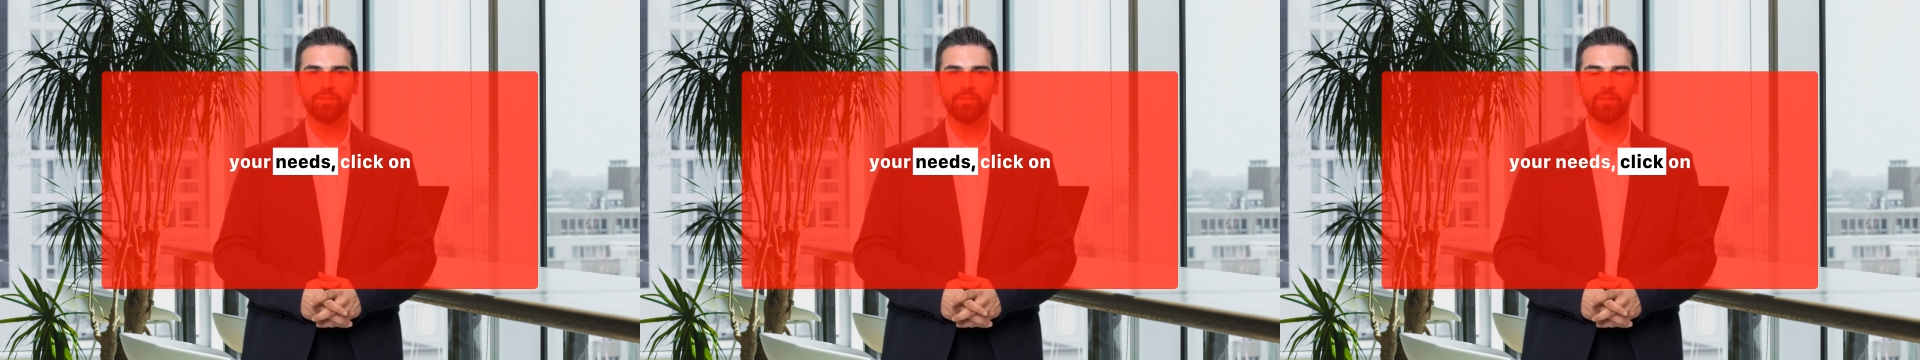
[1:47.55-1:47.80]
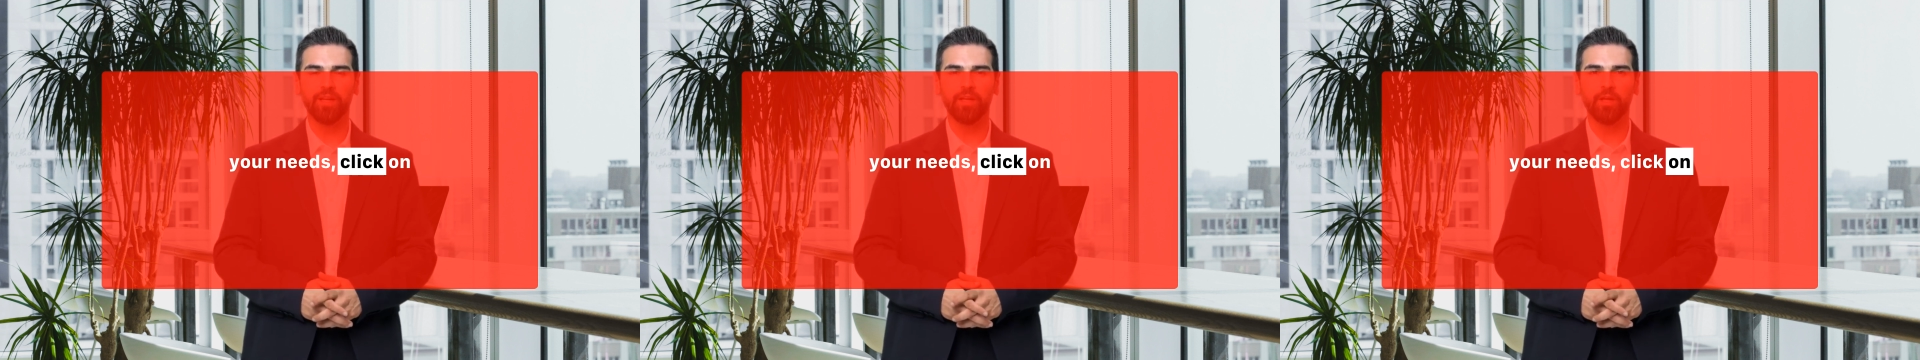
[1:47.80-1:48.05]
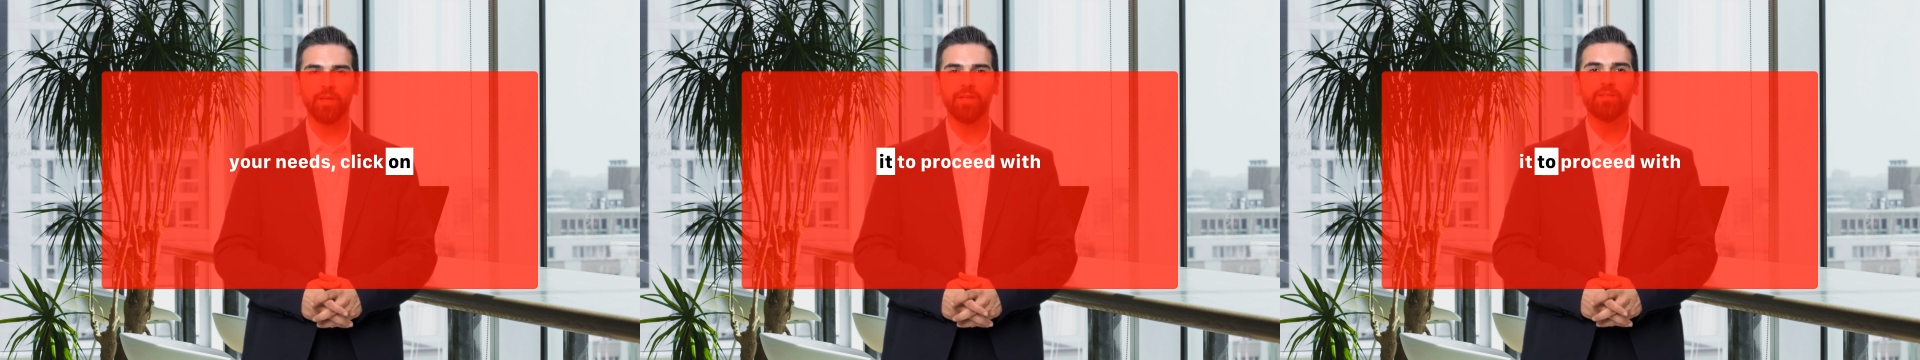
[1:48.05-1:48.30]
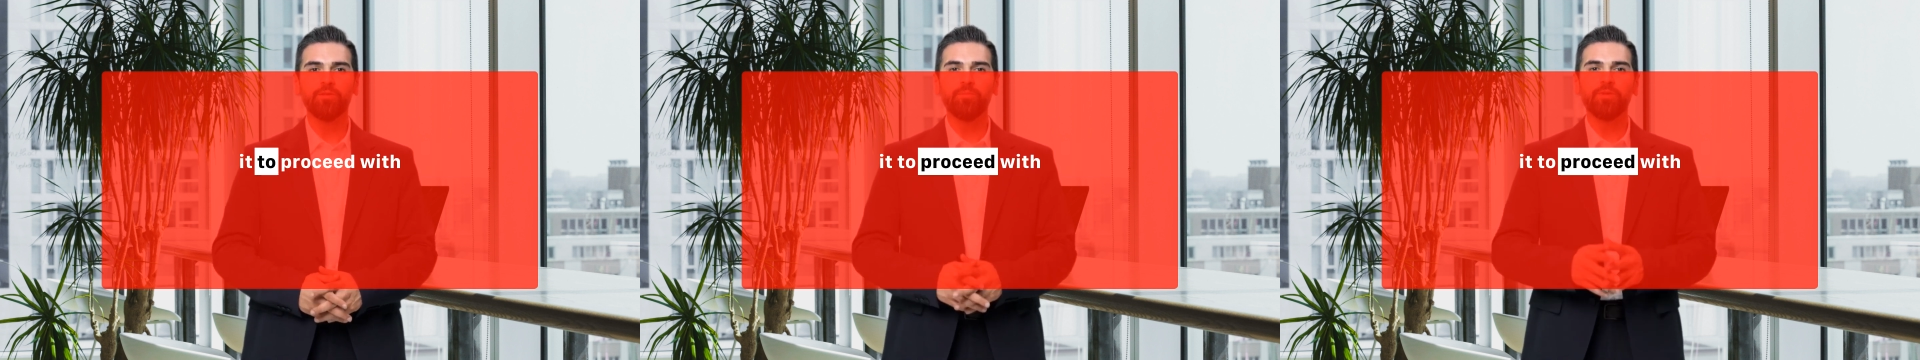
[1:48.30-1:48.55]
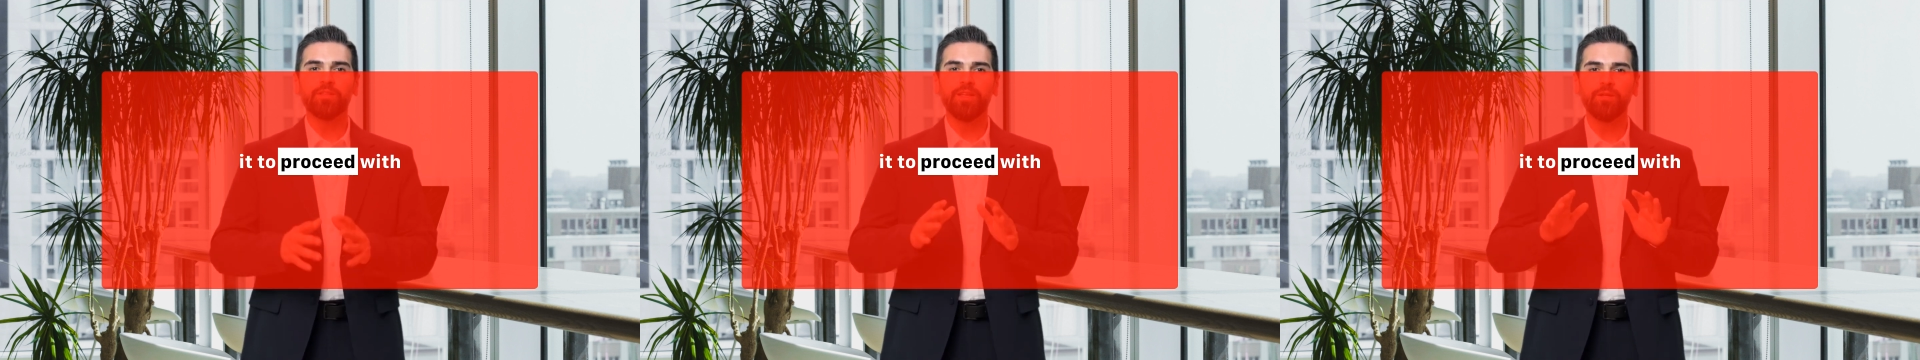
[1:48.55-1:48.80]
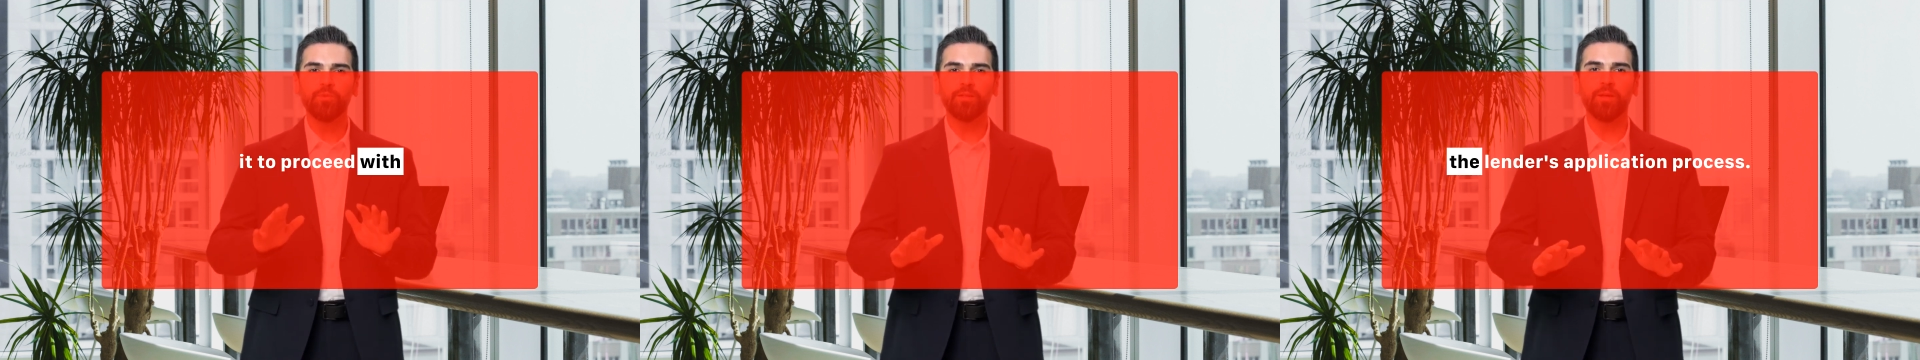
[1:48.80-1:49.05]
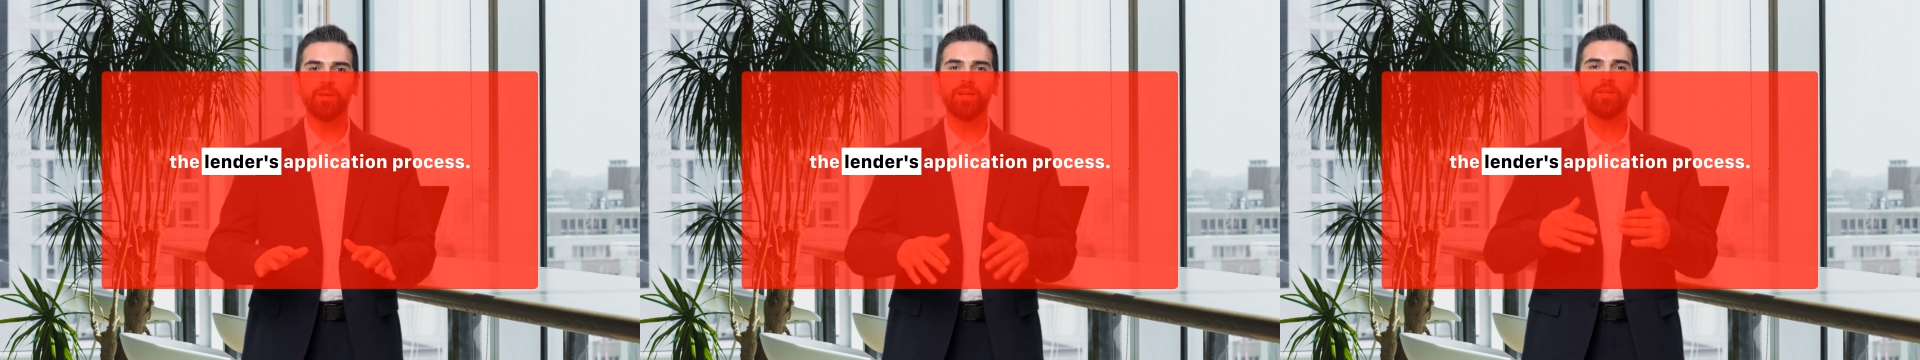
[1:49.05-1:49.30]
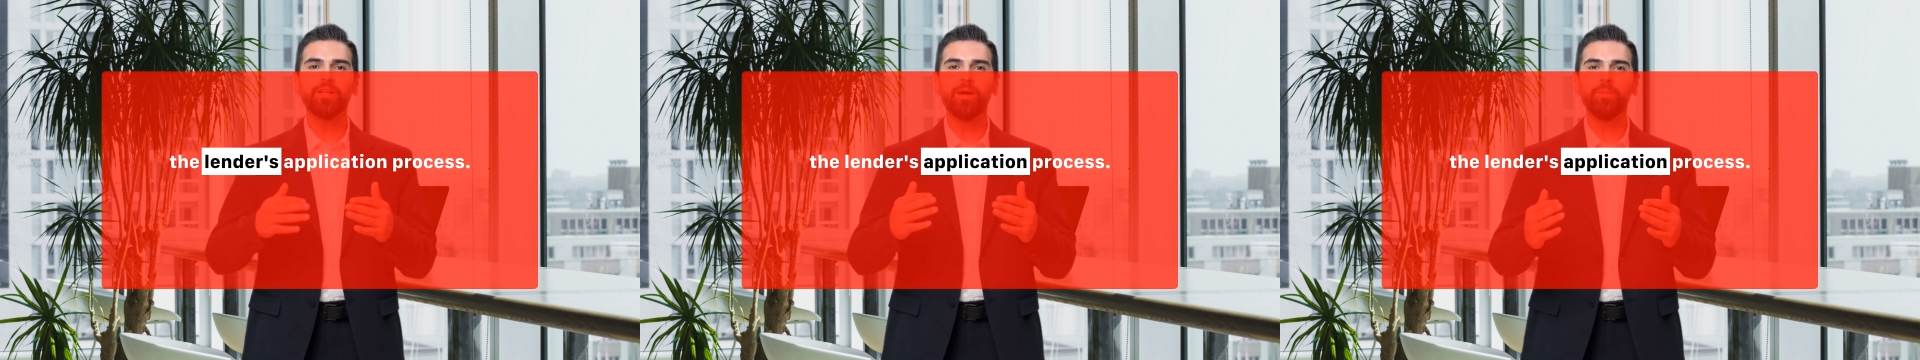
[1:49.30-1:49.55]
click on it to proceed with the
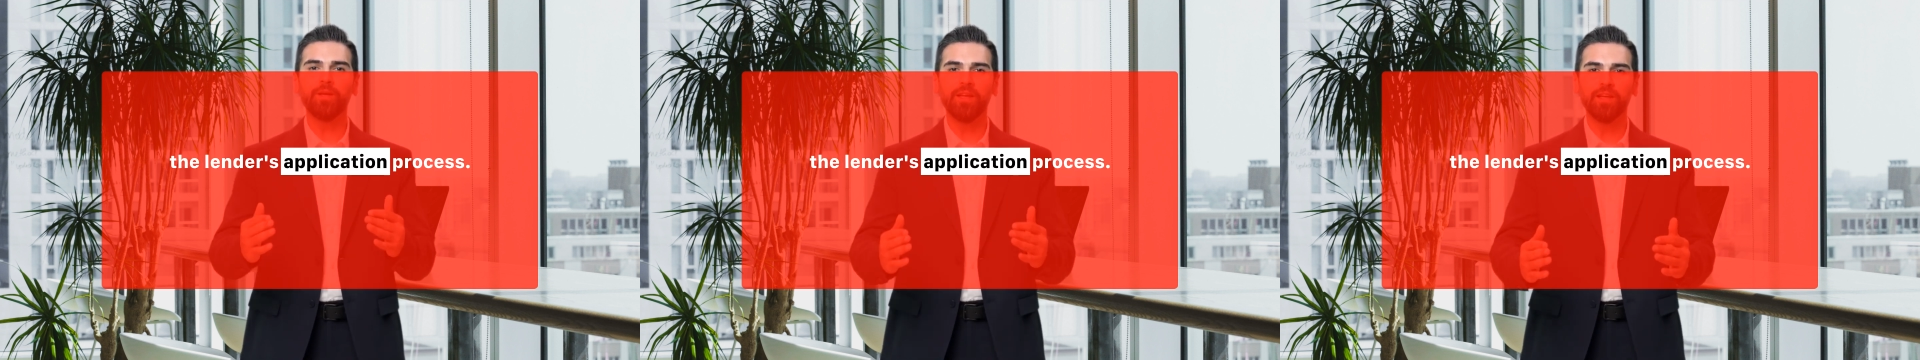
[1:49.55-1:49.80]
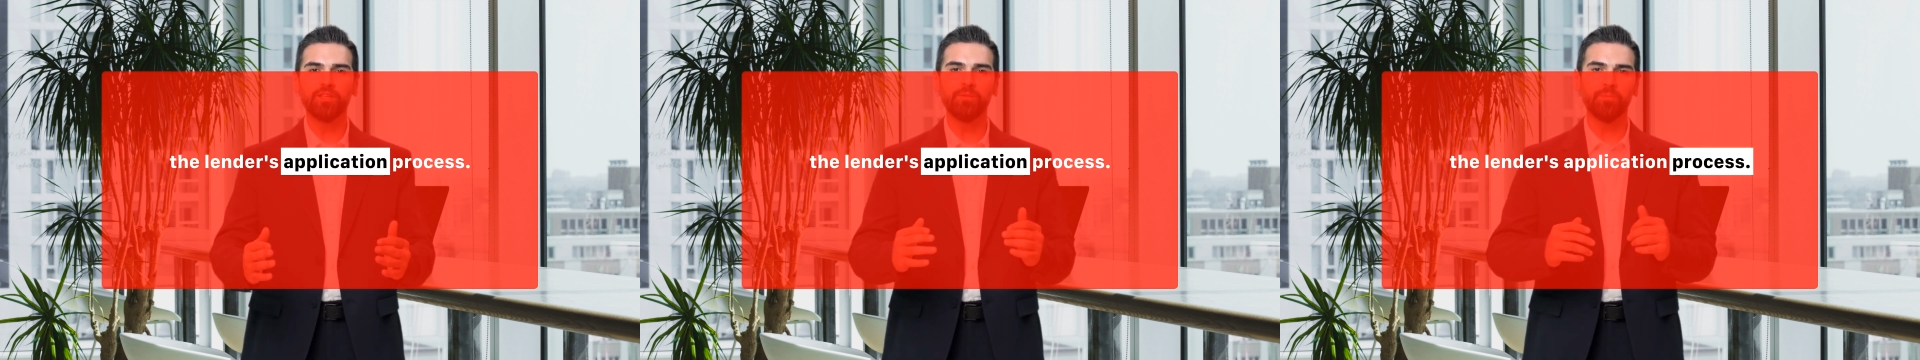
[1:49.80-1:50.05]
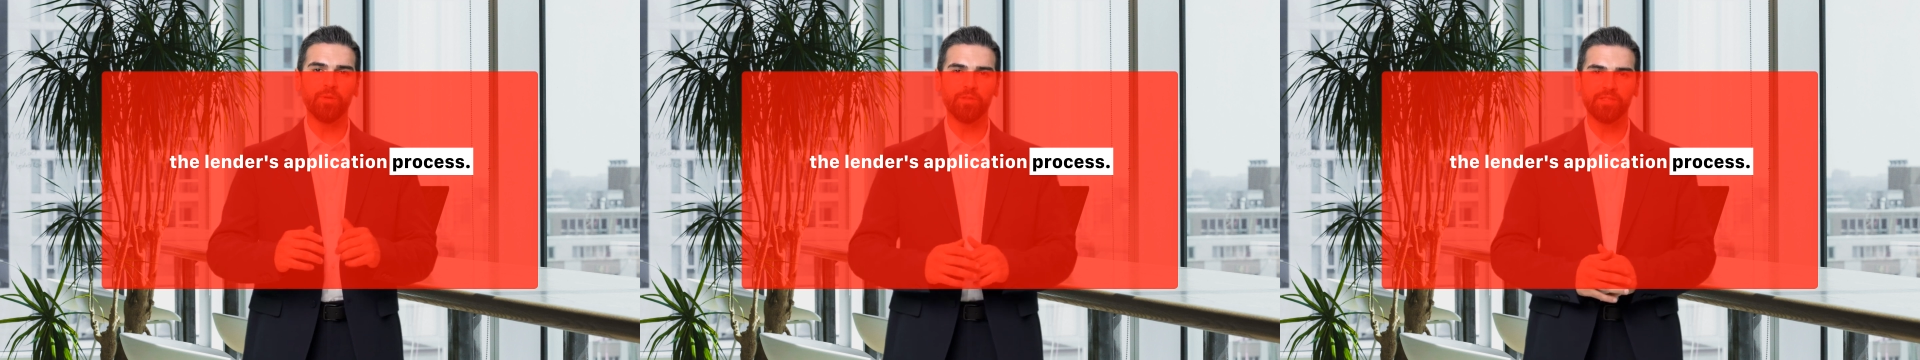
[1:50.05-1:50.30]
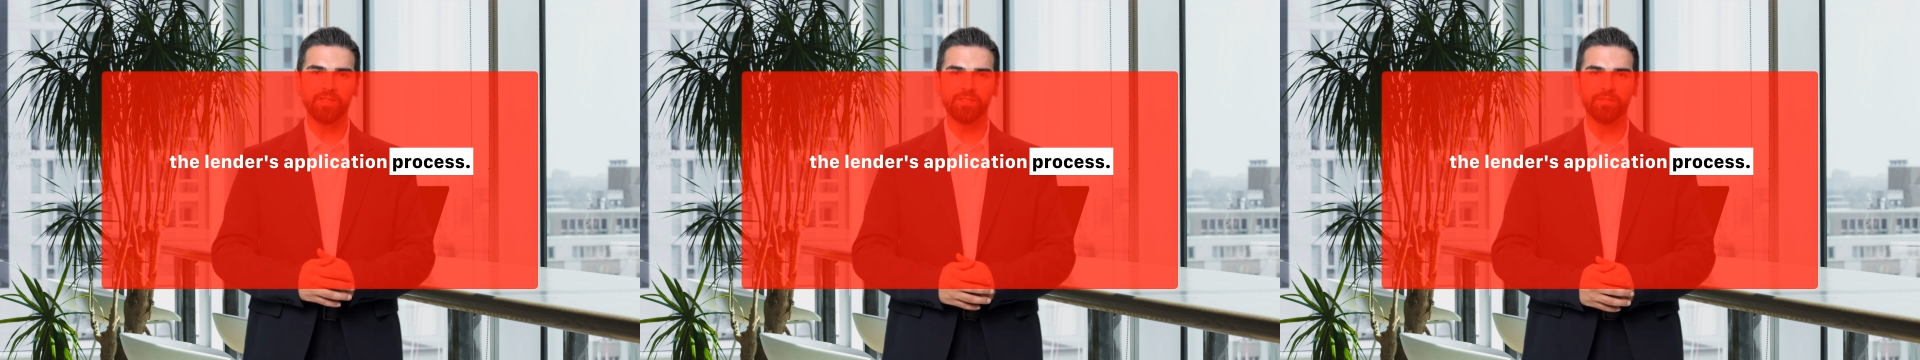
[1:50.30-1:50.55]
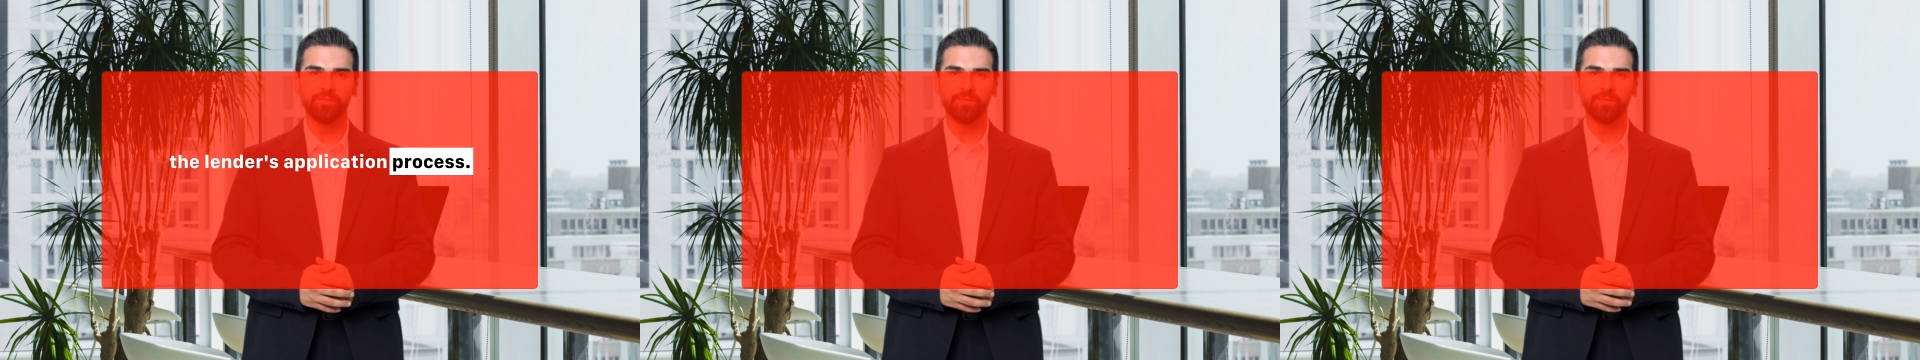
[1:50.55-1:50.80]
lender's application process.